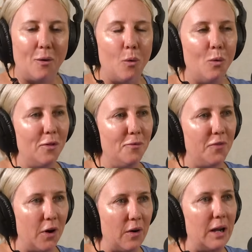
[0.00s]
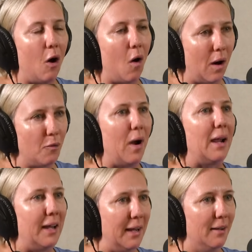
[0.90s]
All the very
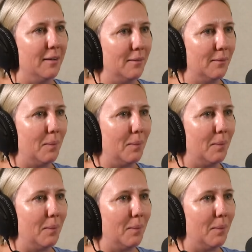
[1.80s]
high-ranking